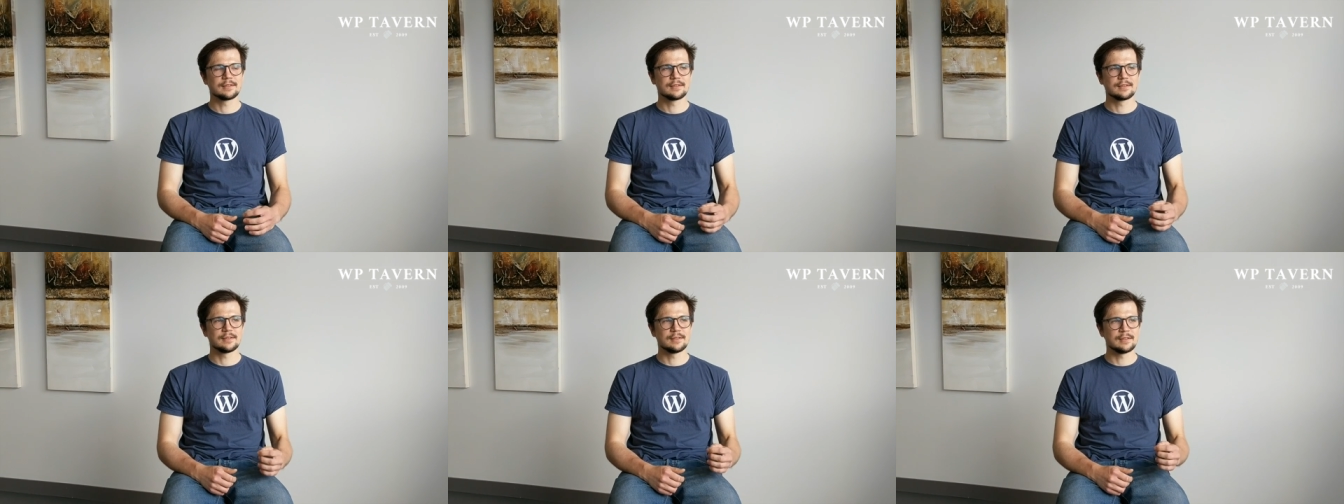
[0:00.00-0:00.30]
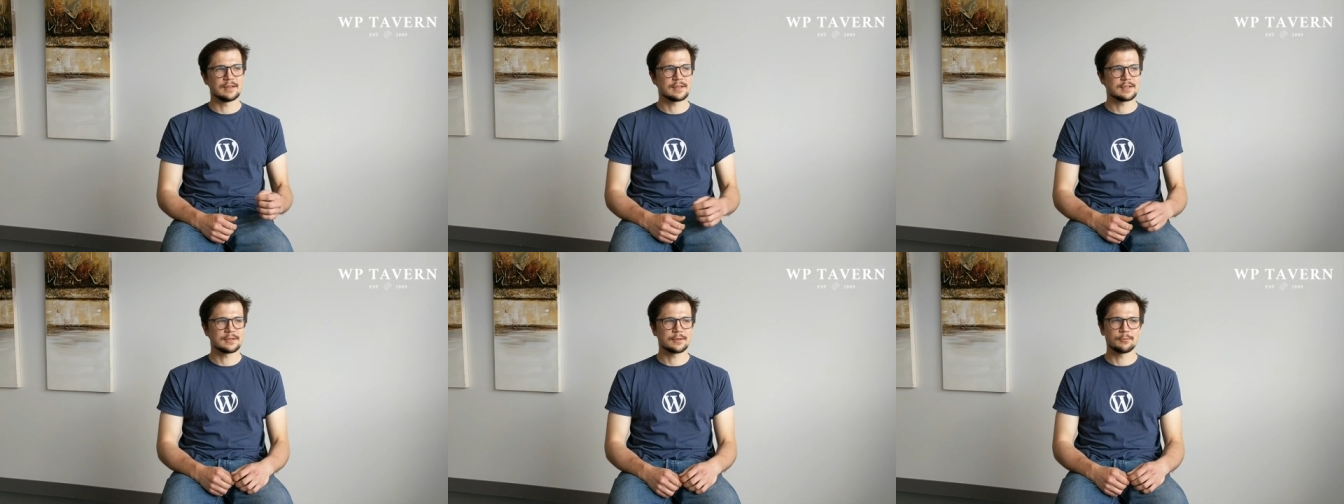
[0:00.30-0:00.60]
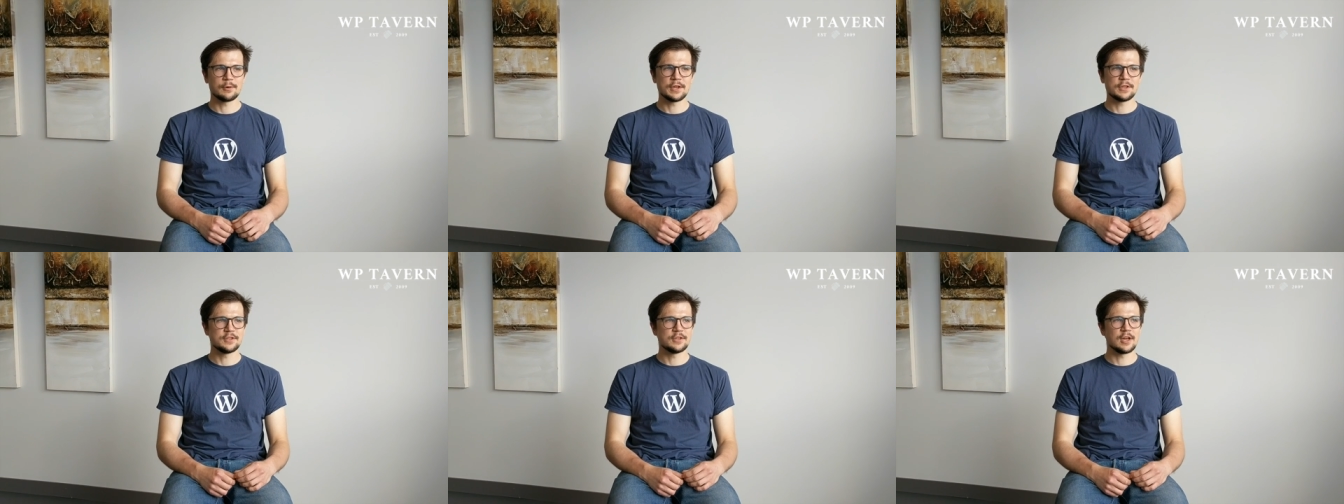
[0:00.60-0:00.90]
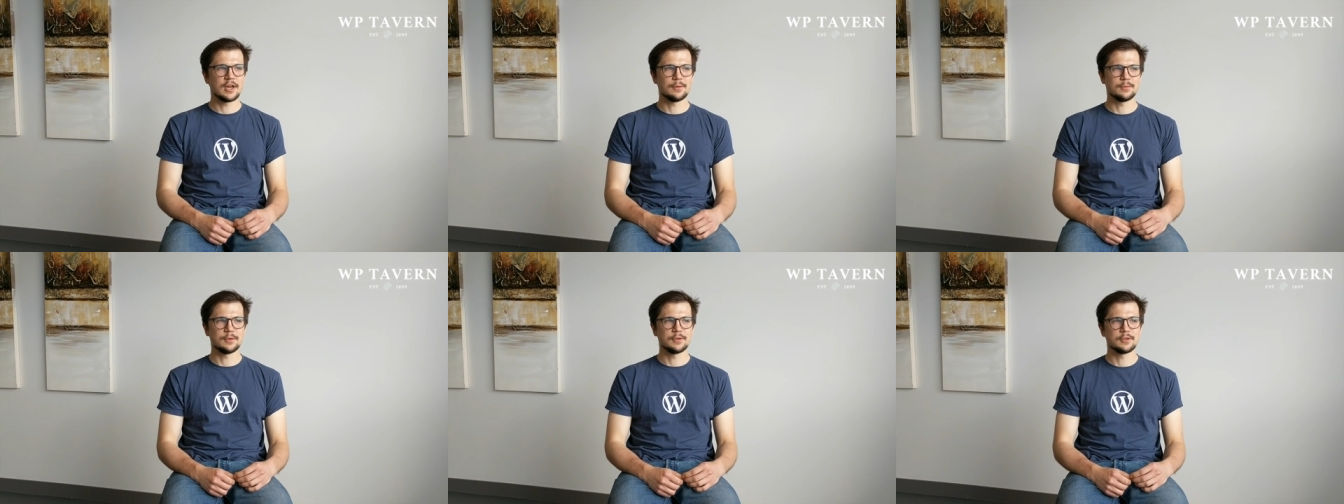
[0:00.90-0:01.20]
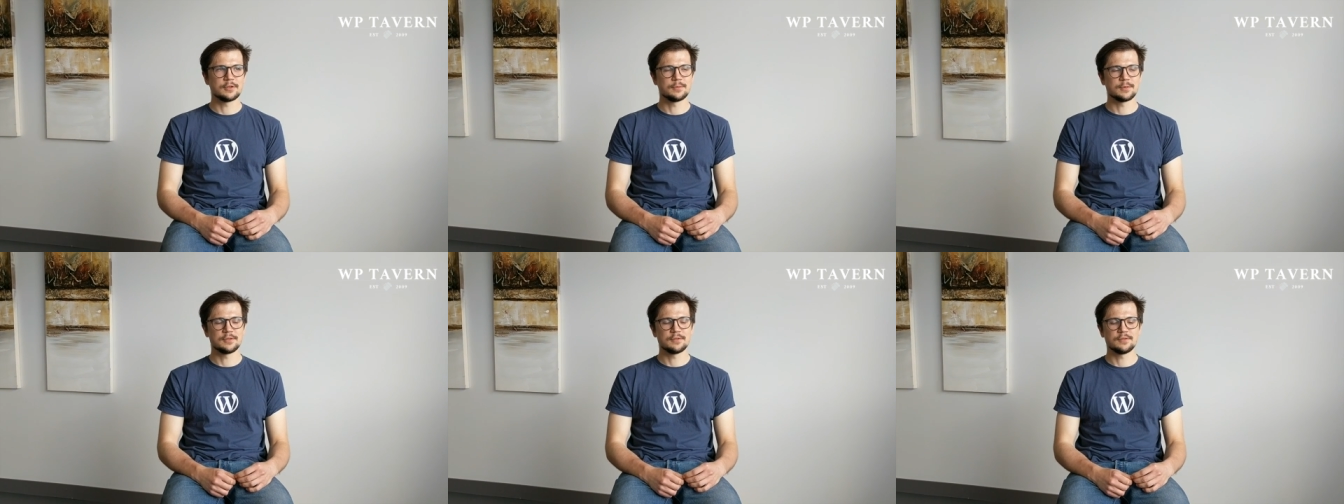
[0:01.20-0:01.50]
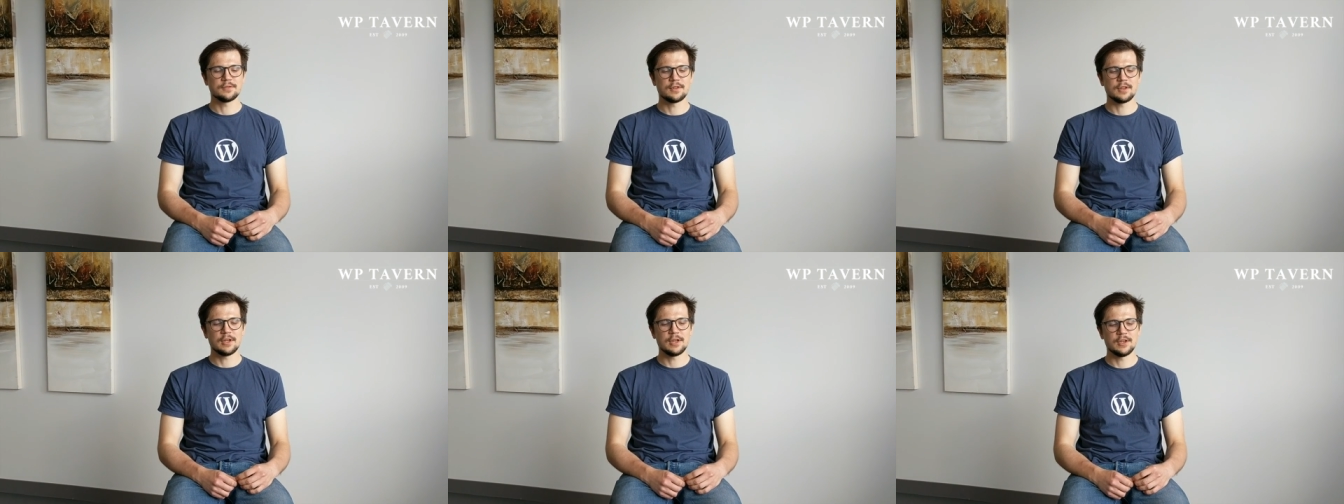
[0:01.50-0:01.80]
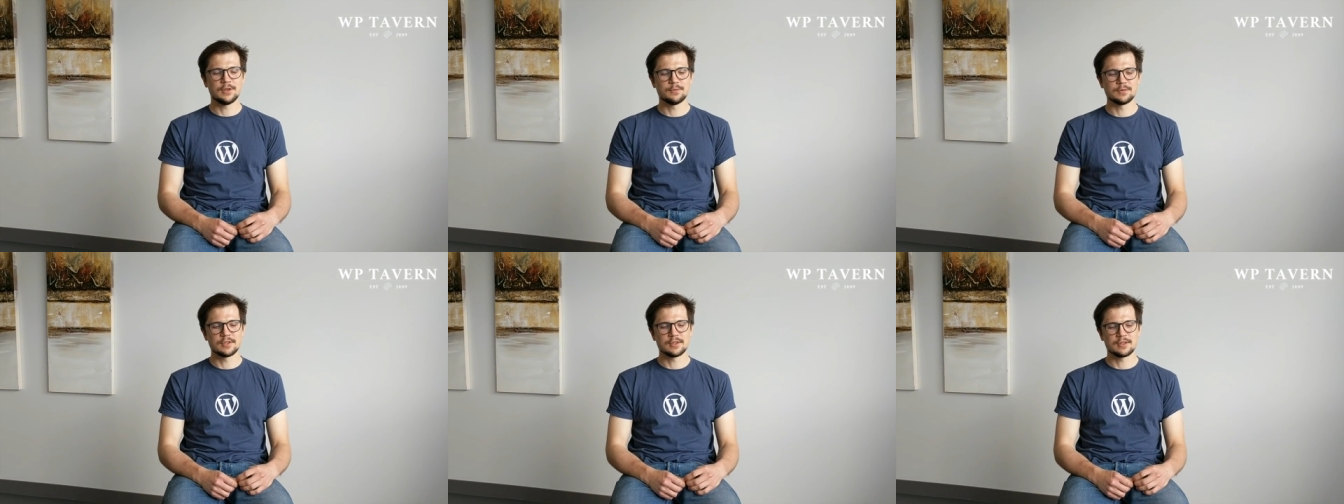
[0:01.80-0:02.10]
does a great job in terms of
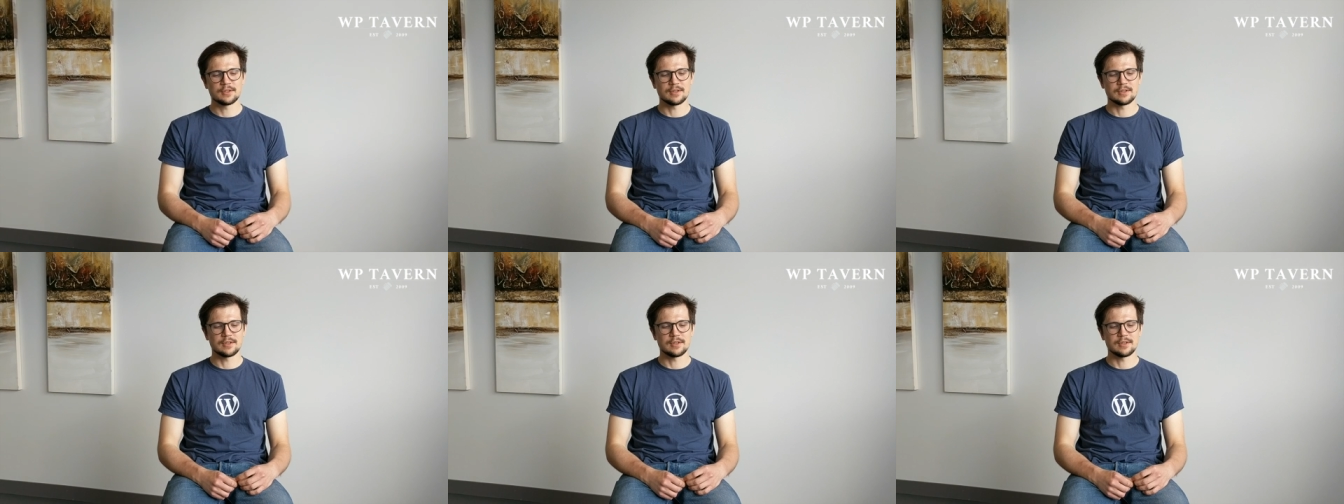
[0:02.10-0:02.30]
themes.